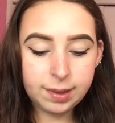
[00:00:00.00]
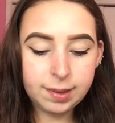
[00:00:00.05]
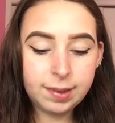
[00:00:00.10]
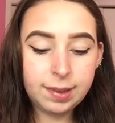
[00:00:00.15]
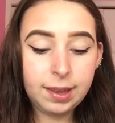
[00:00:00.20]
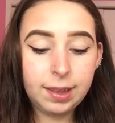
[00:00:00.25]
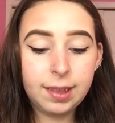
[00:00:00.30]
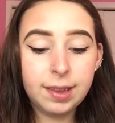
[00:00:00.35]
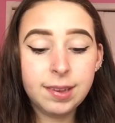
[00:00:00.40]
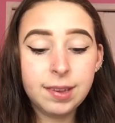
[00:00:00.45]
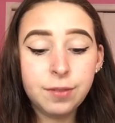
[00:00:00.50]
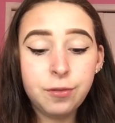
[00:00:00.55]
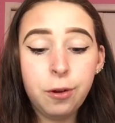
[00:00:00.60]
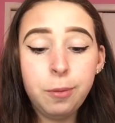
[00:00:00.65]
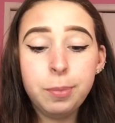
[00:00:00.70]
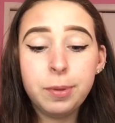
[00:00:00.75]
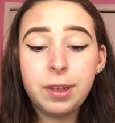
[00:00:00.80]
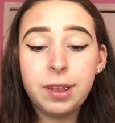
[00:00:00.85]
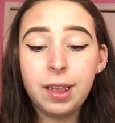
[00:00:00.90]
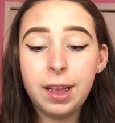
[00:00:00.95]
let's see, this is
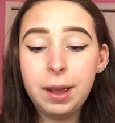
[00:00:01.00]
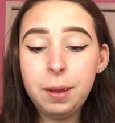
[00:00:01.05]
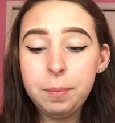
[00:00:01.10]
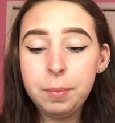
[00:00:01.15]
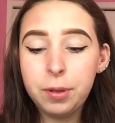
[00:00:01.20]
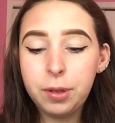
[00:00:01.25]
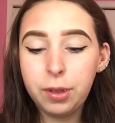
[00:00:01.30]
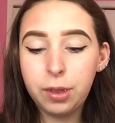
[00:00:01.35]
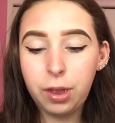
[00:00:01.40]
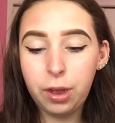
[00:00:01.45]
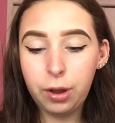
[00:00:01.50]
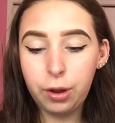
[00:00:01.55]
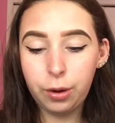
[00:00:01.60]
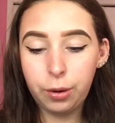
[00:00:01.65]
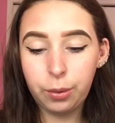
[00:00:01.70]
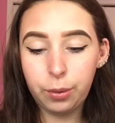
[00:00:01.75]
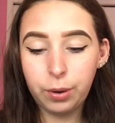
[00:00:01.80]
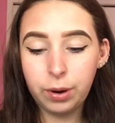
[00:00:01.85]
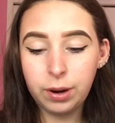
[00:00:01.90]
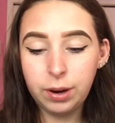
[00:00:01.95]
from Glam
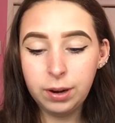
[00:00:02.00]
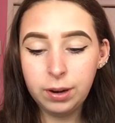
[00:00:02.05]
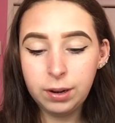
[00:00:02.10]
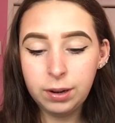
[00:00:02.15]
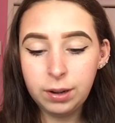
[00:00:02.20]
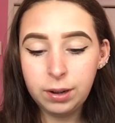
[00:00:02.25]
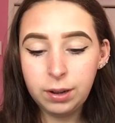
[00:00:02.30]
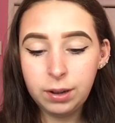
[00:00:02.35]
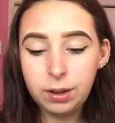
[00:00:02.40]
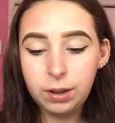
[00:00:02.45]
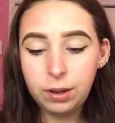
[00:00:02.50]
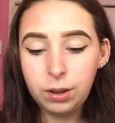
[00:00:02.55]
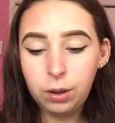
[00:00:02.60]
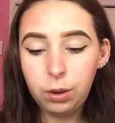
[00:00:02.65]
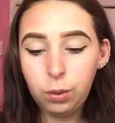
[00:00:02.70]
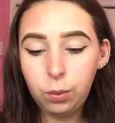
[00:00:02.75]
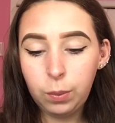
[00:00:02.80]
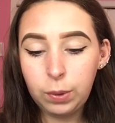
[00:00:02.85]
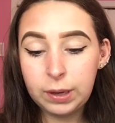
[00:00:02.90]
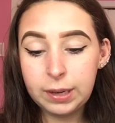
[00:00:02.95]
Glow.
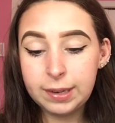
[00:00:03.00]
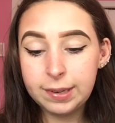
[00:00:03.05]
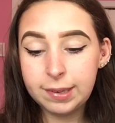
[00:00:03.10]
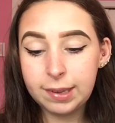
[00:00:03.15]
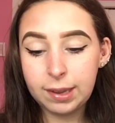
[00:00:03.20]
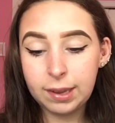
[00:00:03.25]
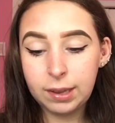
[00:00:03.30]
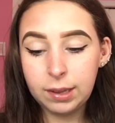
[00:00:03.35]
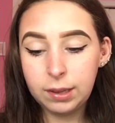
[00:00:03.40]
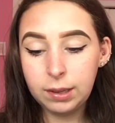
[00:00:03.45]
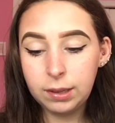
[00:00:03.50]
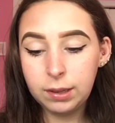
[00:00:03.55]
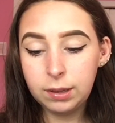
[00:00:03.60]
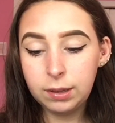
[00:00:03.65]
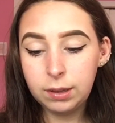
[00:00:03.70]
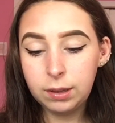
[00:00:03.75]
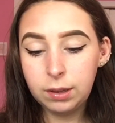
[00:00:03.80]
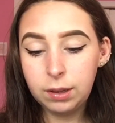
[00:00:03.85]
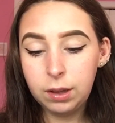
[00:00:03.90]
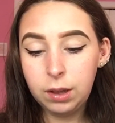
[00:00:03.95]
What is it?
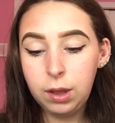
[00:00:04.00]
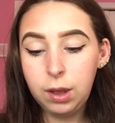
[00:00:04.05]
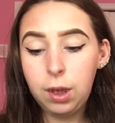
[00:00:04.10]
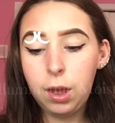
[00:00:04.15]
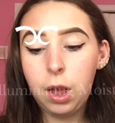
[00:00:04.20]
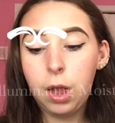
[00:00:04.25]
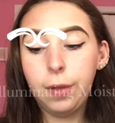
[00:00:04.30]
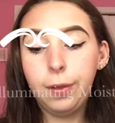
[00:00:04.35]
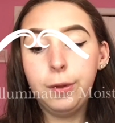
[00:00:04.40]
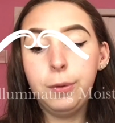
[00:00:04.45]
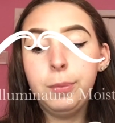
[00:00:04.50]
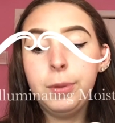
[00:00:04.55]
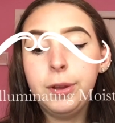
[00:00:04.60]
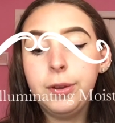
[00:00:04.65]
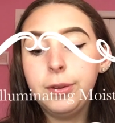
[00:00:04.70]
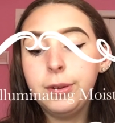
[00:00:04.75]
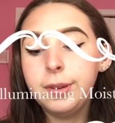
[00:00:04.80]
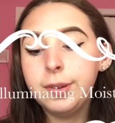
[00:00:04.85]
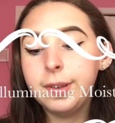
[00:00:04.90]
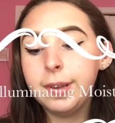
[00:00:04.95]

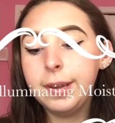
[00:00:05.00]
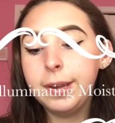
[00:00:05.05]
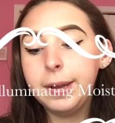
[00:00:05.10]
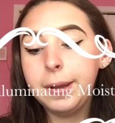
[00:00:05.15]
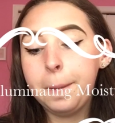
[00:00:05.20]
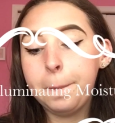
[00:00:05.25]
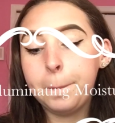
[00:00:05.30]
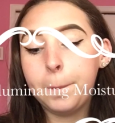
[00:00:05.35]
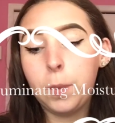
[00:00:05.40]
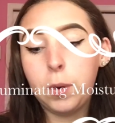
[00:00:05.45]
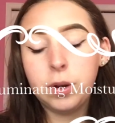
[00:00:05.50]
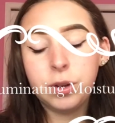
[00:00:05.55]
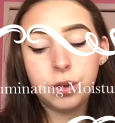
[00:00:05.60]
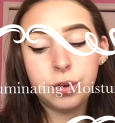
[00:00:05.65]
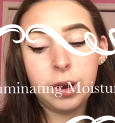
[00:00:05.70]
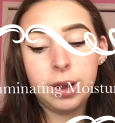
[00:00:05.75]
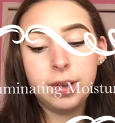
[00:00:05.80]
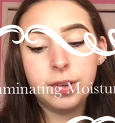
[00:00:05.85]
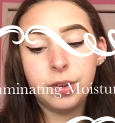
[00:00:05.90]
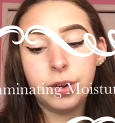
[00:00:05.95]
Illuminizing
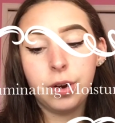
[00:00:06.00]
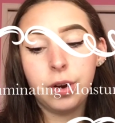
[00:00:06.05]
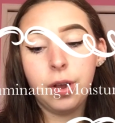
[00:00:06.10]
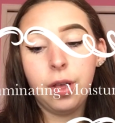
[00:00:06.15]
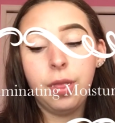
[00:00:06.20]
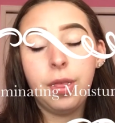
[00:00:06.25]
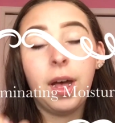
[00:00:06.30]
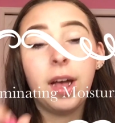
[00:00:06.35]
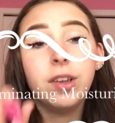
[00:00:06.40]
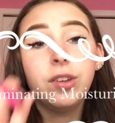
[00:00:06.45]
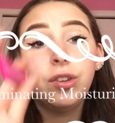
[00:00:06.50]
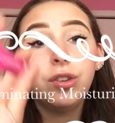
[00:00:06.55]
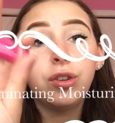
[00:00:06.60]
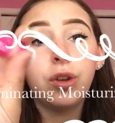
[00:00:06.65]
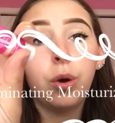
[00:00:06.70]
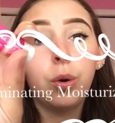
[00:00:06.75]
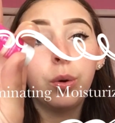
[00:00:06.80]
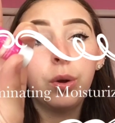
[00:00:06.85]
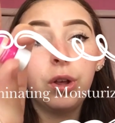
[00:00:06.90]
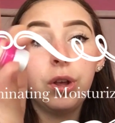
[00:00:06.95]
moisturizer. That is
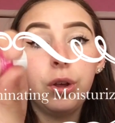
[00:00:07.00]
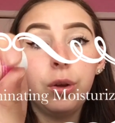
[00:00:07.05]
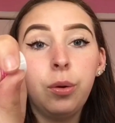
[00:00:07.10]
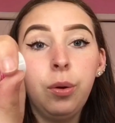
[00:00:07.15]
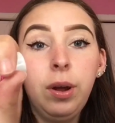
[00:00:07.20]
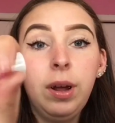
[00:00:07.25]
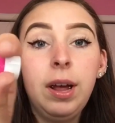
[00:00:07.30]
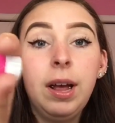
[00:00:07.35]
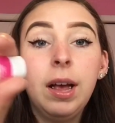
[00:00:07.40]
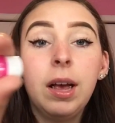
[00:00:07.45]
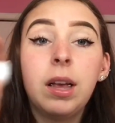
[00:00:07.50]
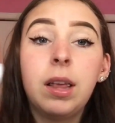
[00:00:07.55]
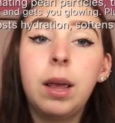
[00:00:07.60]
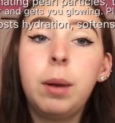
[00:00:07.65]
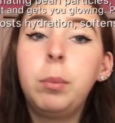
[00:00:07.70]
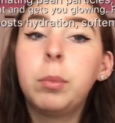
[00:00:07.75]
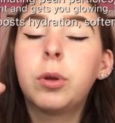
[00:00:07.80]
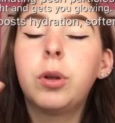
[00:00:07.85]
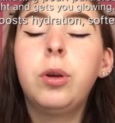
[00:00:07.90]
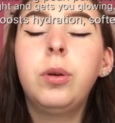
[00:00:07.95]
so cute.
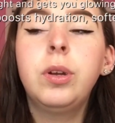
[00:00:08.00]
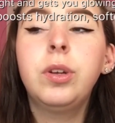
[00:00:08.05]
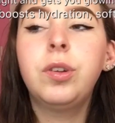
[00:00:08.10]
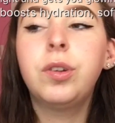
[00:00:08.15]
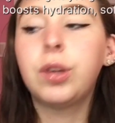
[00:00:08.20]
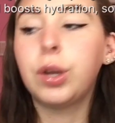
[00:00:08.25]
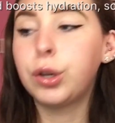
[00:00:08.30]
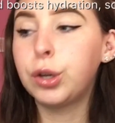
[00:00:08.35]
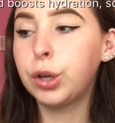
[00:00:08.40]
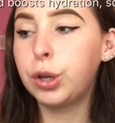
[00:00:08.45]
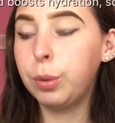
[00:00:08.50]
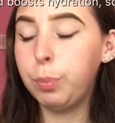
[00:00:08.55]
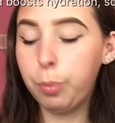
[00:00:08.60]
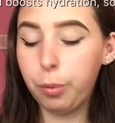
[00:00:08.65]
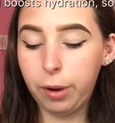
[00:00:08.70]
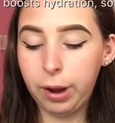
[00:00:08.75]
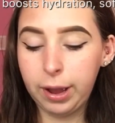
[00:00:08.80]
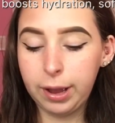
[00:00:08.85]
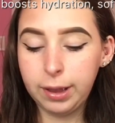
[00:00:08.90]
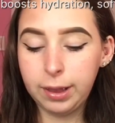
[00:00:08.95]
Glam Glow is such a good
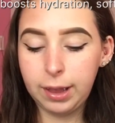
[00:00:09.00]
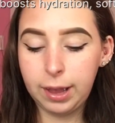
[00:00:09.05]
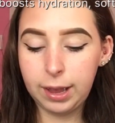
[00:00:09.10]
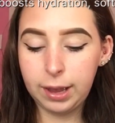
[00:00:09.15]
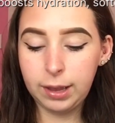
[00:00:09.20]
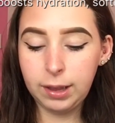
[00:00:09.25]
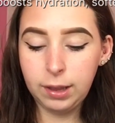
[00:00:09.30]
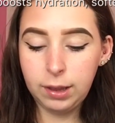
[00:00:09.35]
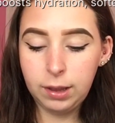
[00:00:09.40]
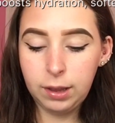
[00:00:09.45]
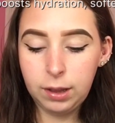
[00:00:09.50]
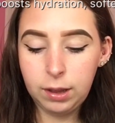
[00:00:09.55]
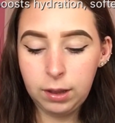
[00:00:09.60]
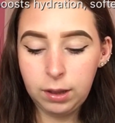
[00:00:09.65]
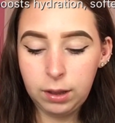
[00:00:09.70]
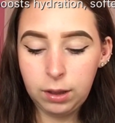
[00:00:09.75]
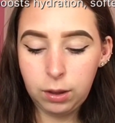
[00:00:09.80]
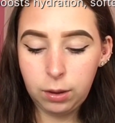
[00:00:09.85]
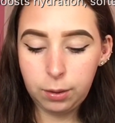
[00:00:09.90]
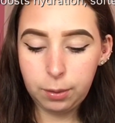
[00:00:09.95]
brand. Like,
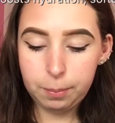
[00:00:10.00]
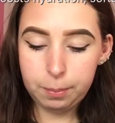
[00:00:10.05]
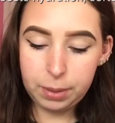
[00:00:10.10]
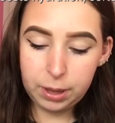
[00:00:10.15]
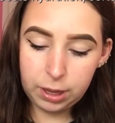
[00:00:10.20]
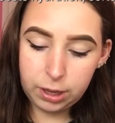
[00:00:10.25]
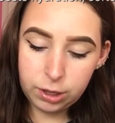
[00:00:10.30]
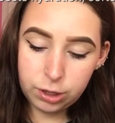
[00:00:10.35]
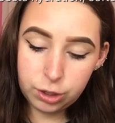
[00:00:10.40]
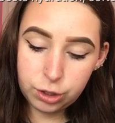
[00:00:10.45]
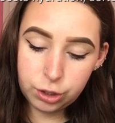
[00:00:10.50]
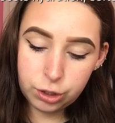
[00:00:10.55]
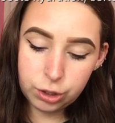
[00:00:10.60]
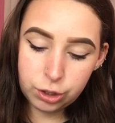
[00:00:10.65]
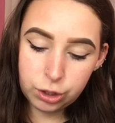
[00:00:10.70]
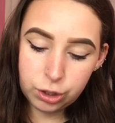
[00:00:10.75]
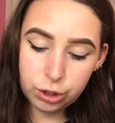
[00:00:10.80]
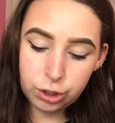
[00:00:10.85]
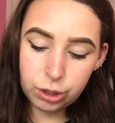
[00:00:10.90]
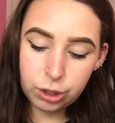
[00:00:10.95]

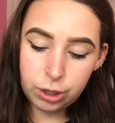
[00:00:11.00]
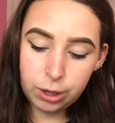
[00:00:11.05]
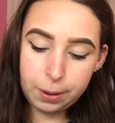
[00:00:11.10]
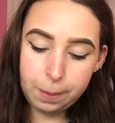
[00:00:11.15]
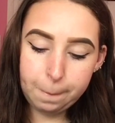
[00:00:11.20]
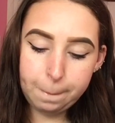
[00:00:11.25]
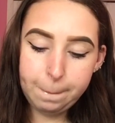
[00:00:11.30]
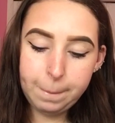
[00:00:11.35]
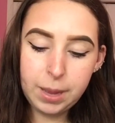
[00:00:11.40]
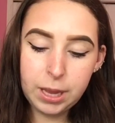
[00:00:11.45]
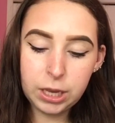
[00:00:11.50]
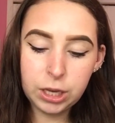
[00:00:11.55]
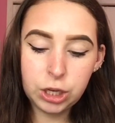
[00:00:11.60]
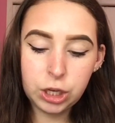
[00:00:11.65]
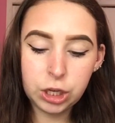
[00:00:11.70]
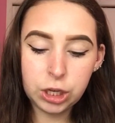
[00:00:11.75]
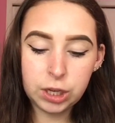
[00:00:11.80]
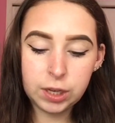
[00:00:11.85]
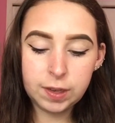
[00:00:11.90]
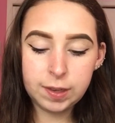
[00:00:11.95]
bitch,
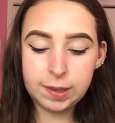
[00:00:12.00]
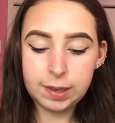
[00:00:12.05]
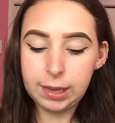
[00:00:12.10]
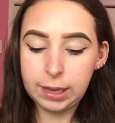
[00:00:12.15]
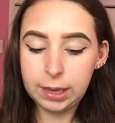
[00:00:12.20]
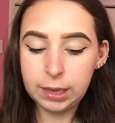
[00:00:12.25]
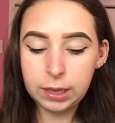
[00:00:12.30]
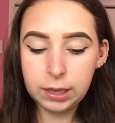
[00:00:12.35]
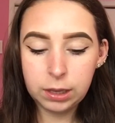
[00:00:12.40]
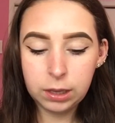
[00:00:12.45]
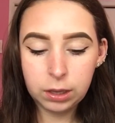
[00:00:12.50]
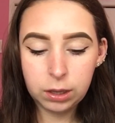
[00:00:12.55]
let's see.